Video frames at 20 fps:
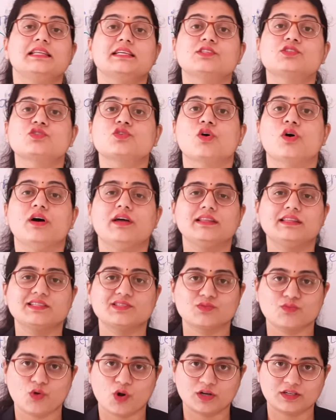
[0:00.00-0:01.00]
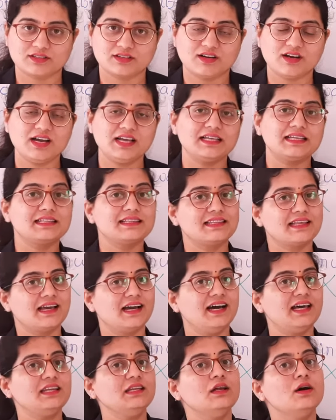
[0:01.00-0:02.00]
They store this water in
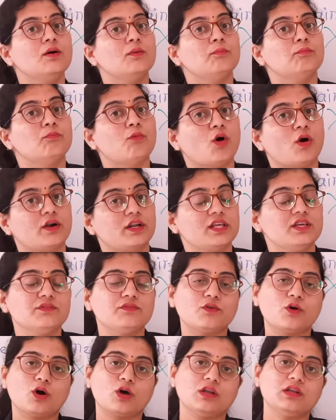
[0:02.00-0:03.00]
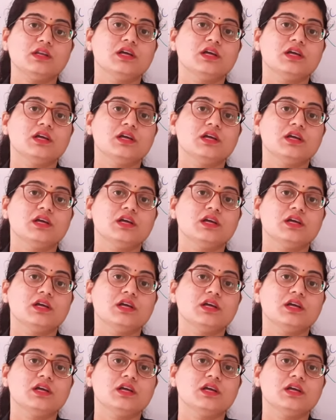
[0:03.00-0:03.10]
their body for